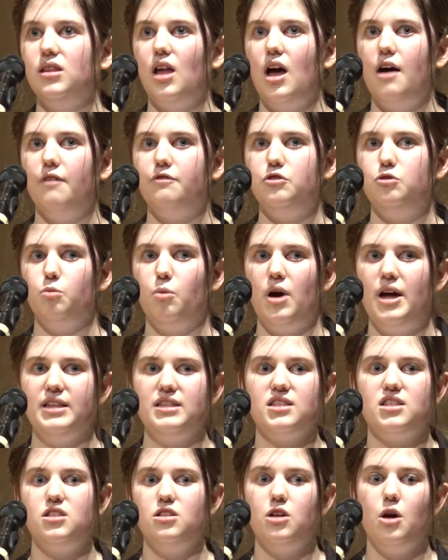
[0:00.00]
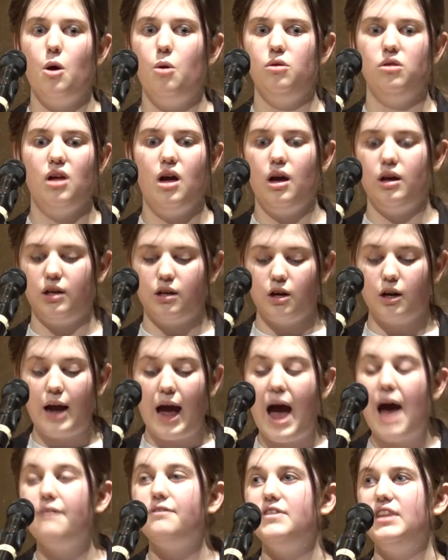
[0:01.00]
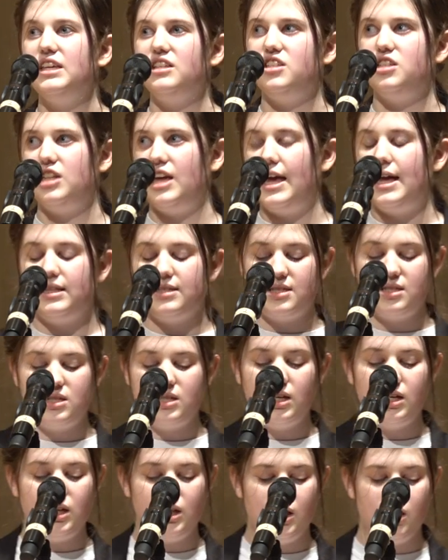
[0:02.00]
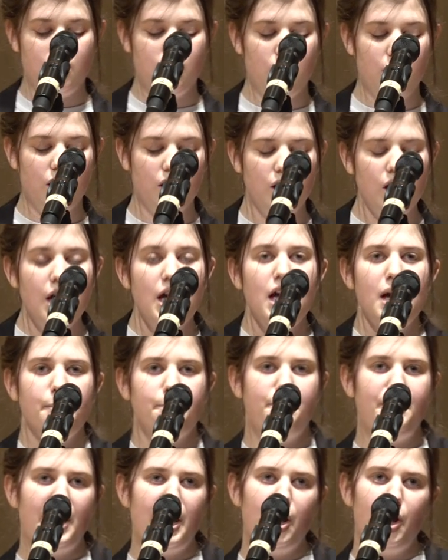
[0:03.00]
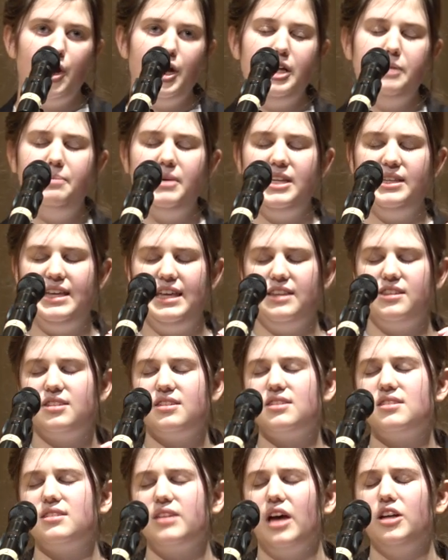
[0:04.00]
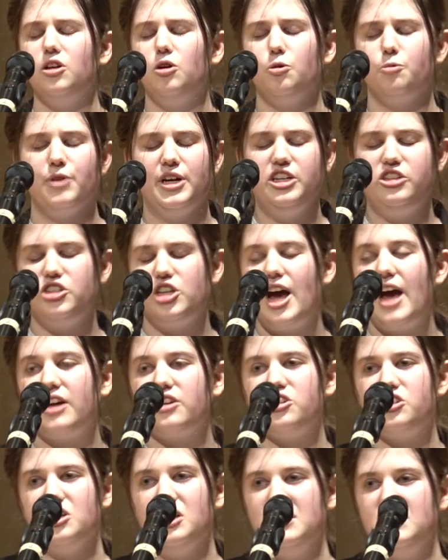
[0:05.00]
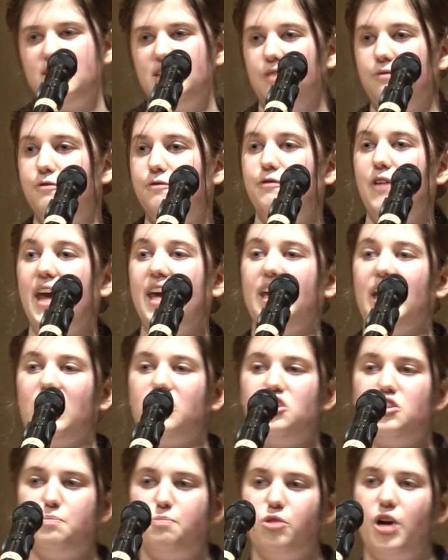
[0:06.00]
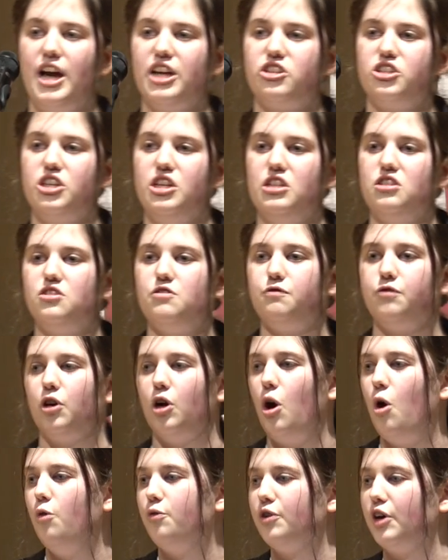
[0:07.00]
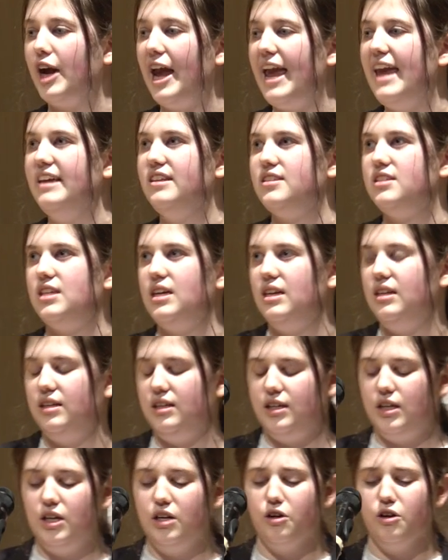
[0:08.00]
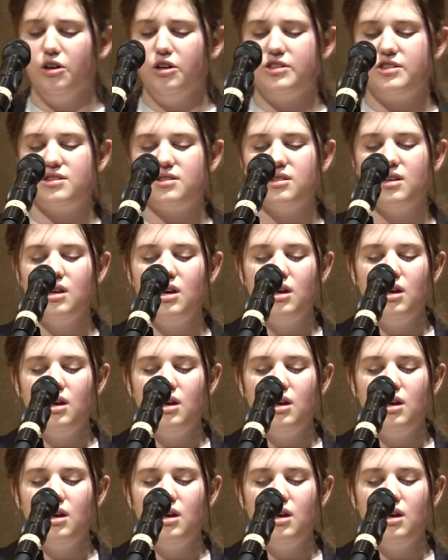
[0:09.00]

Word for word: loved ones no longer have the chance to hear, buried beneath subtle rejections and fake expressions for over 18 years.